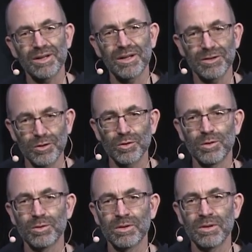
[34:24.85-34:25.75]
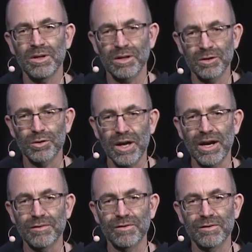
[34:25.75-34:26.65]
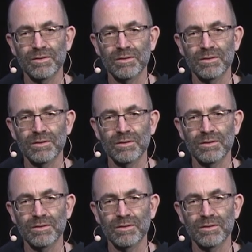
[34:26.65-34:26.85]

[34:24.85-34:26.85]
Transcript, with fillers: in you, in your life.